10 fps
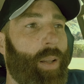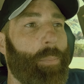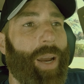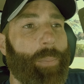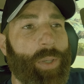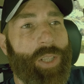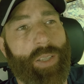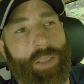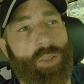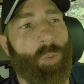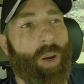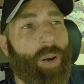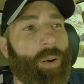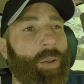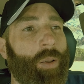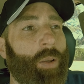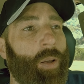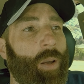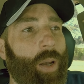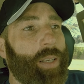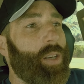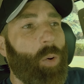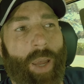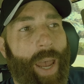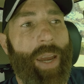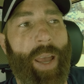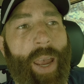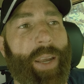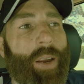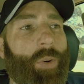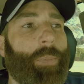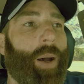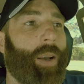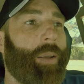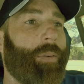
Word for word: I made up of Jesus to where it's okay to hate everybody.